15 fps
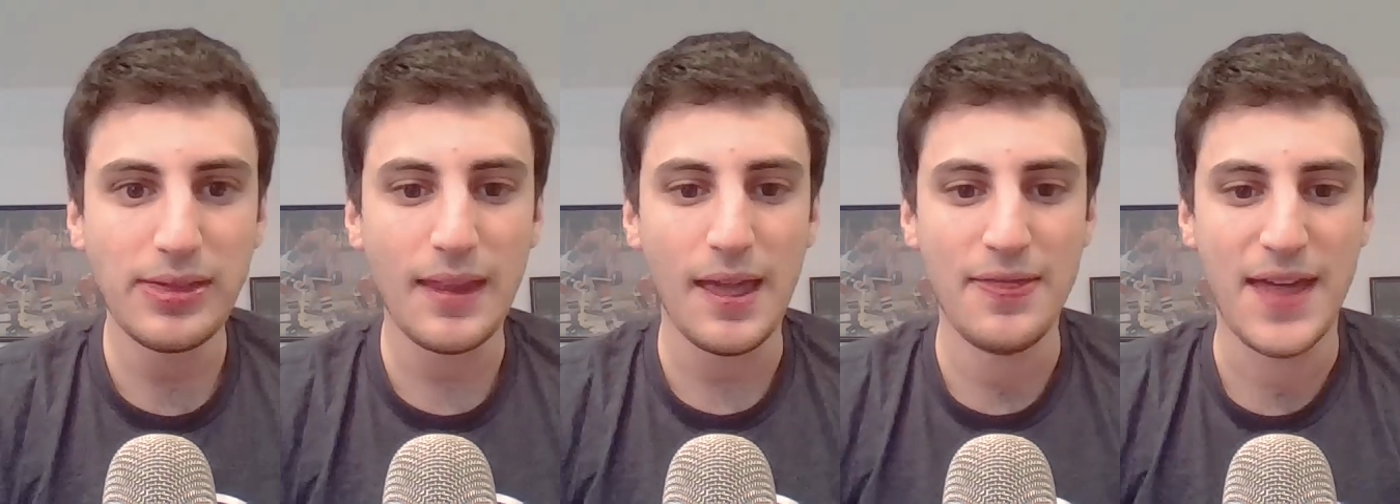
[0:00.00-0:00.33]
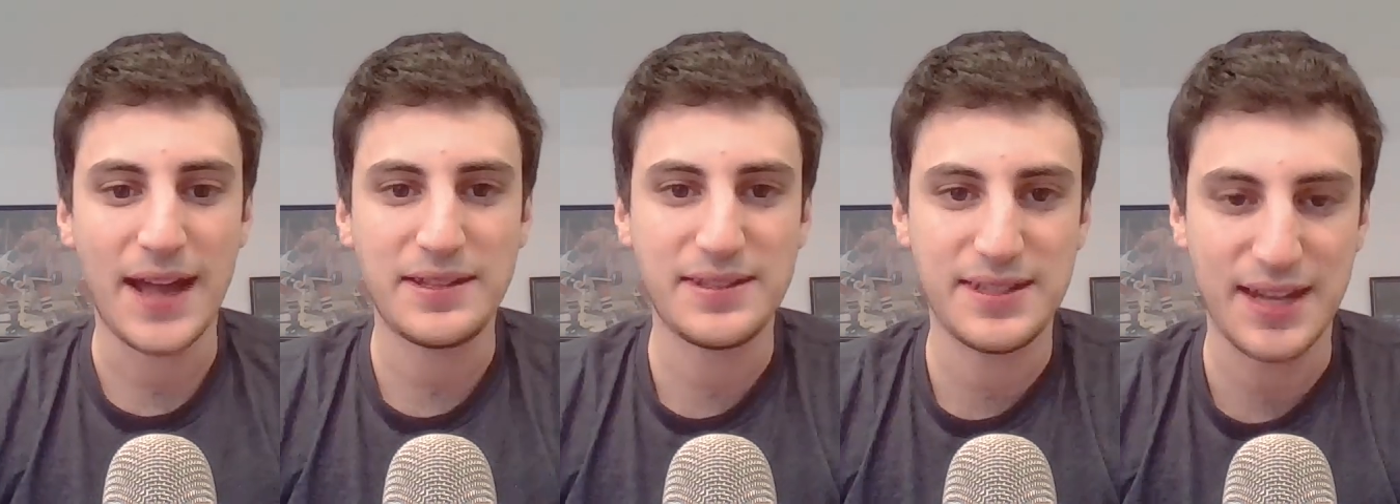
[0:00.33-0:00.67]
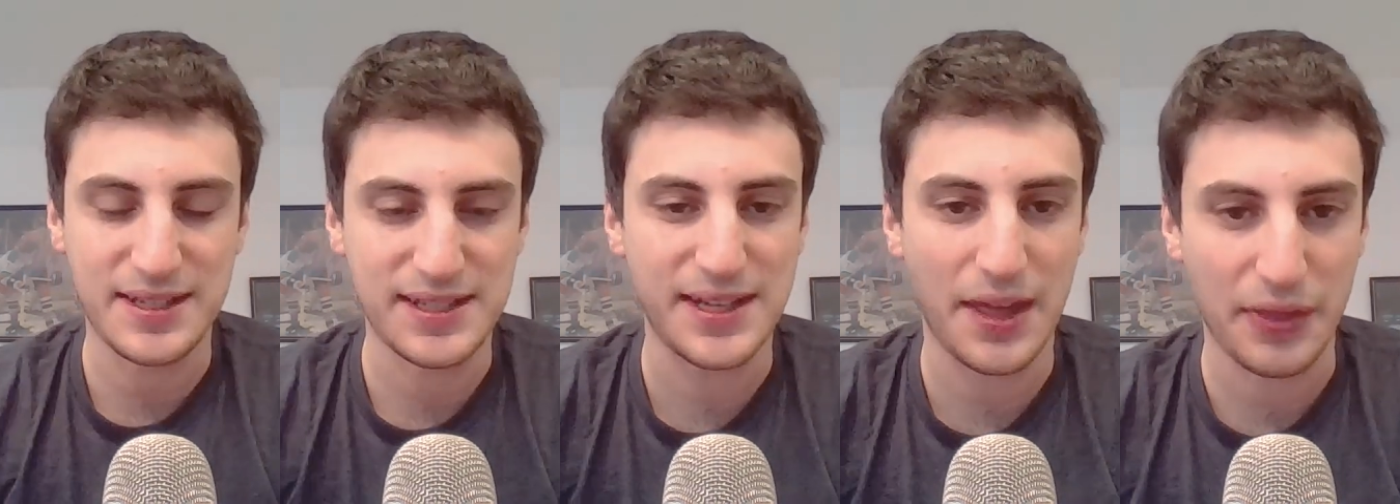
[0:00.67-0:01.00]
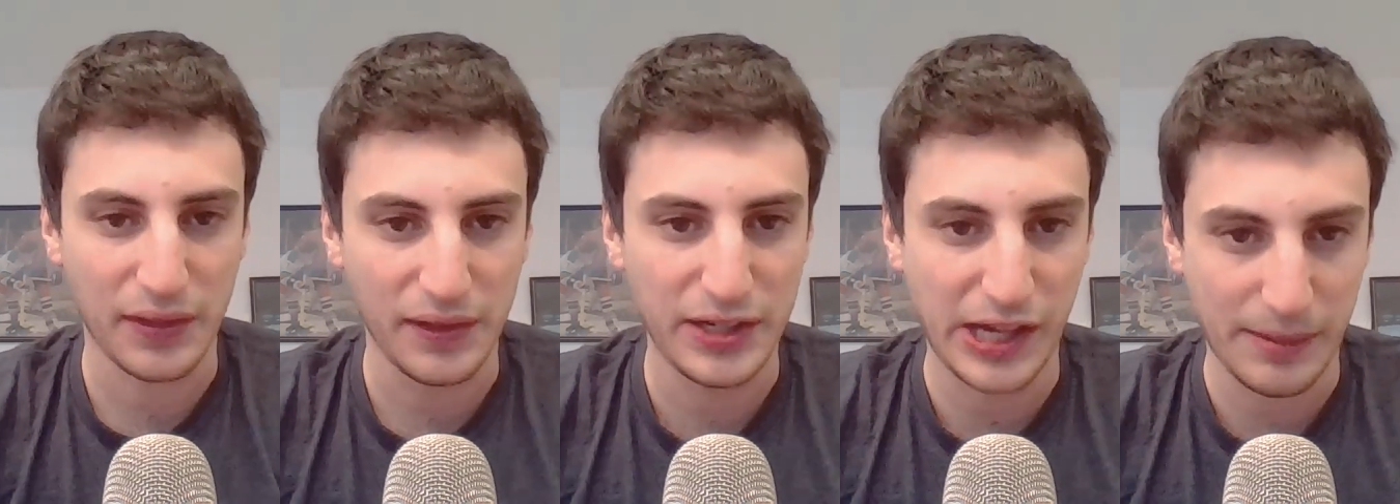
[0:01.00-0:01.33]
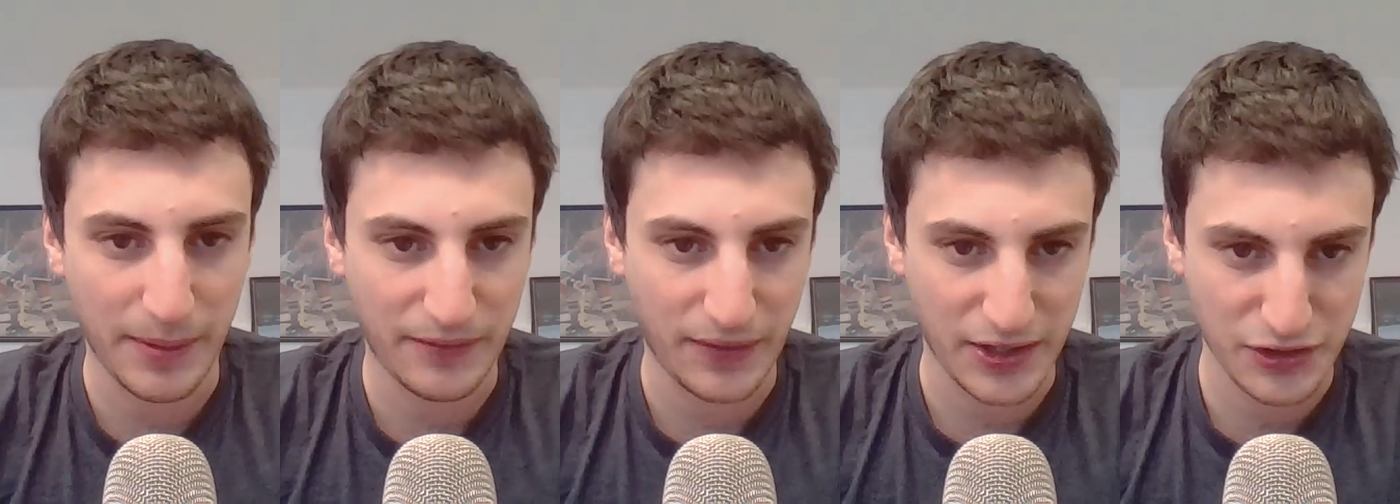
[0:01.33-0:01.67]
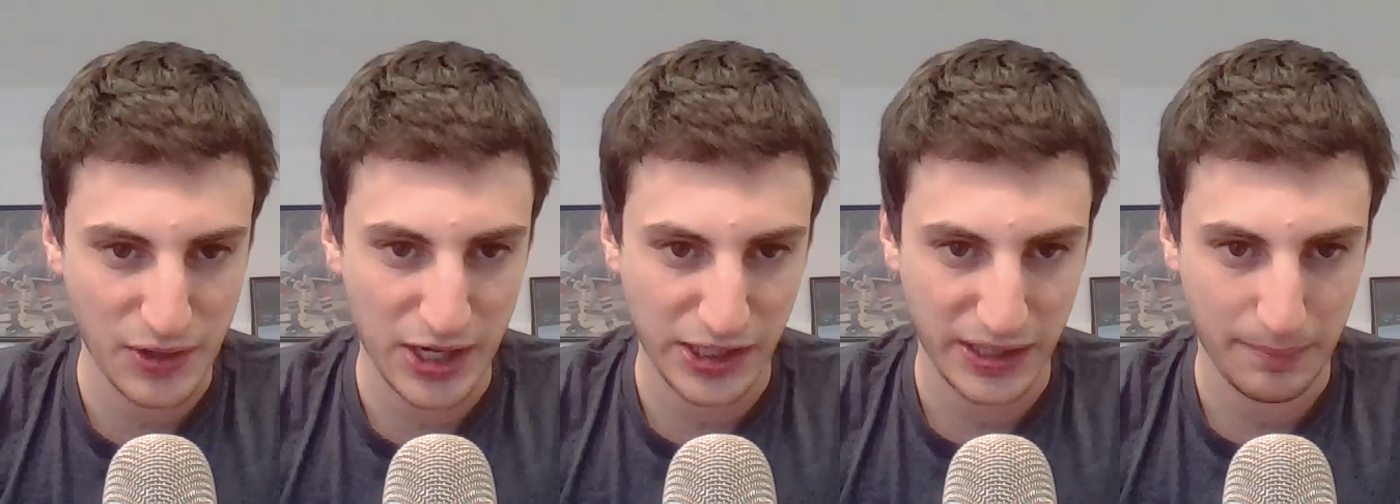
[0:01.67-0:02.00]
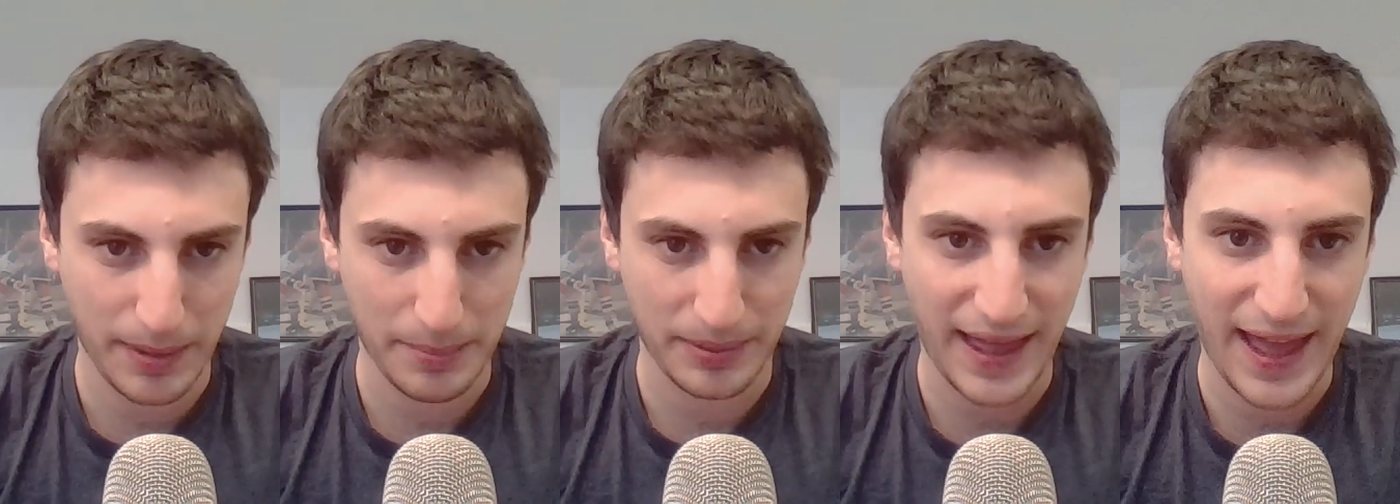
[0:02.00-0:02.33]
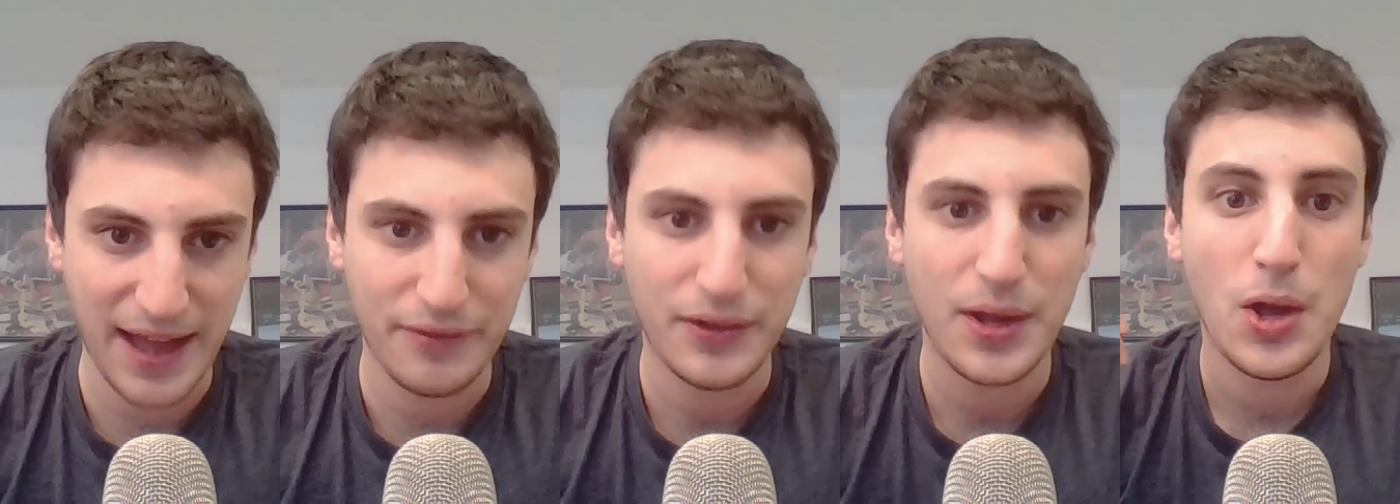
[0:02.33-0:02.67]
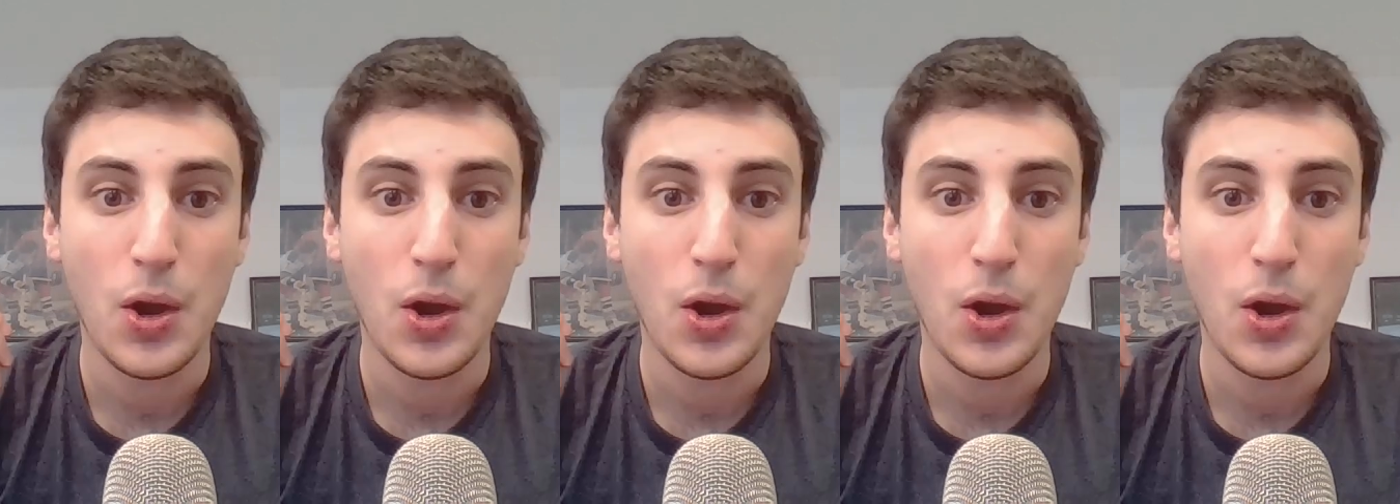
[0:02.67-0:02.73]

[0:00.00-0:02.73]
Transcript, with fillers: that's that's another legitimate frustration that people have.